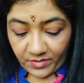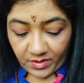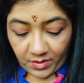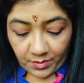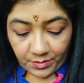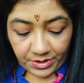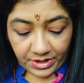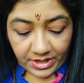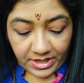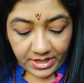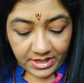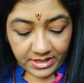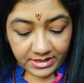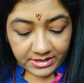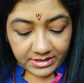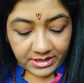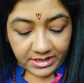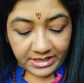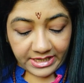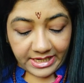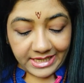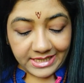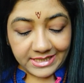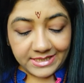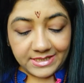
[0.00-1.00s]
Okay, the
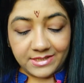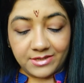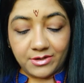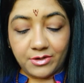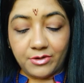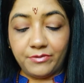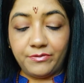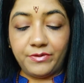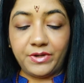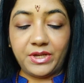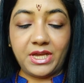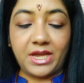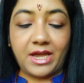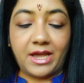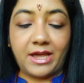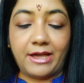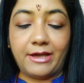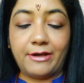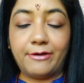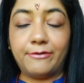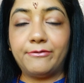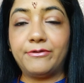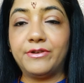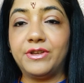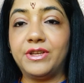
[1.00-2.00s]
next we
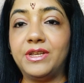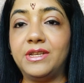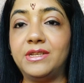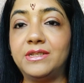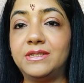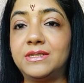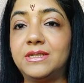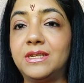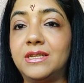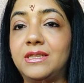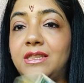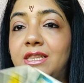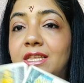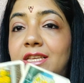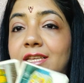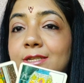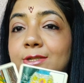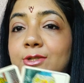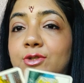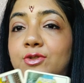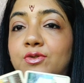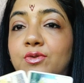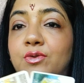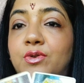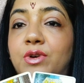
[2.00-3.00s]
have is
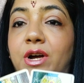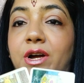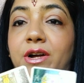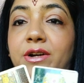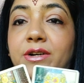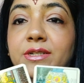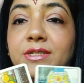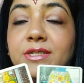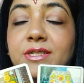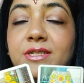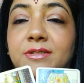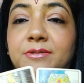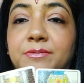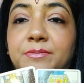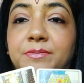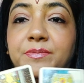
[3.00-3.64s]
these 2 cards,